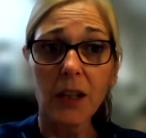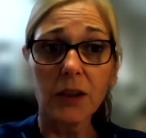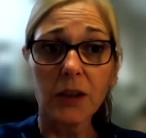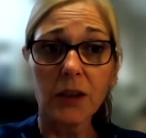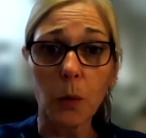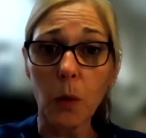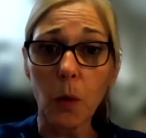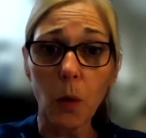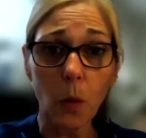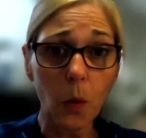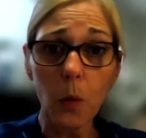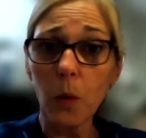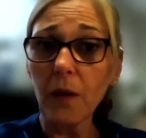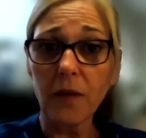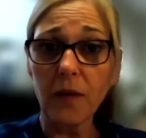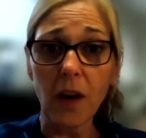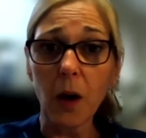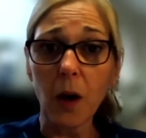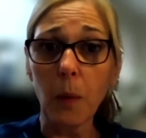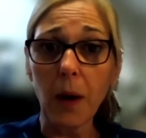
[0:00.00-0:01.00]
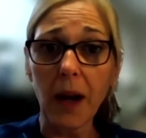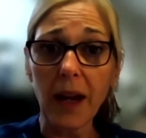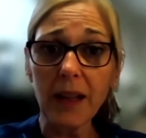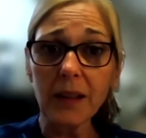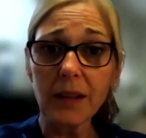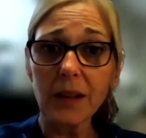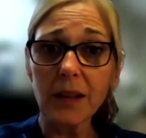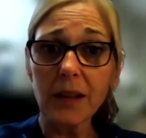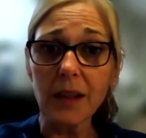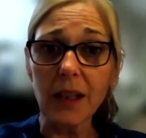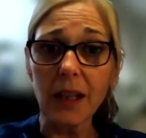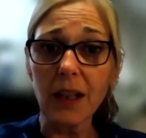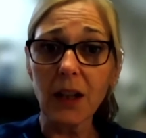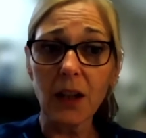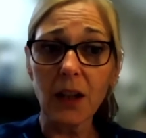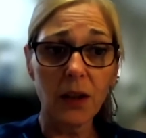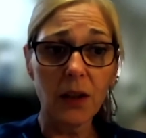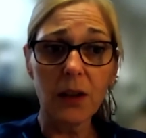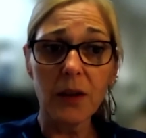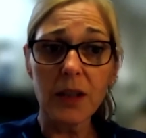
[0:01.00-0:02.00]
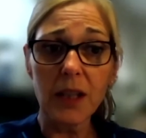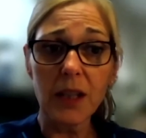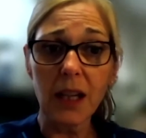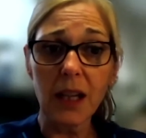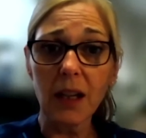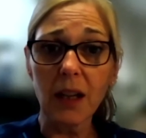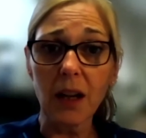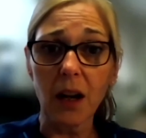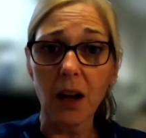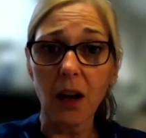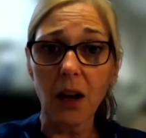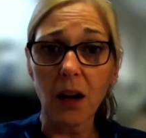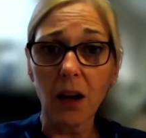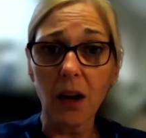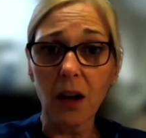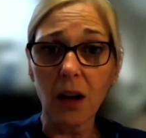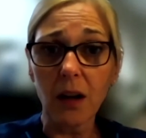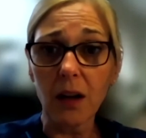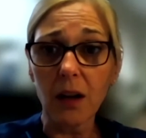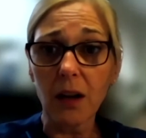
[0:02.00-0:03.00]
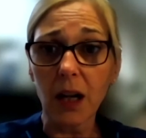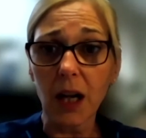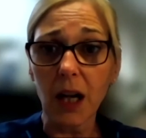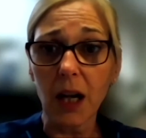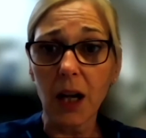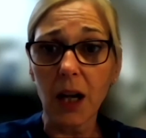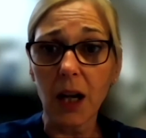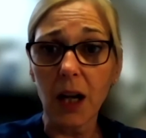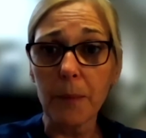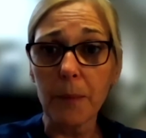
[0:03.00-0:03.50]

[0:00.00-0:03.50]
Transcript: So all of our waste, including our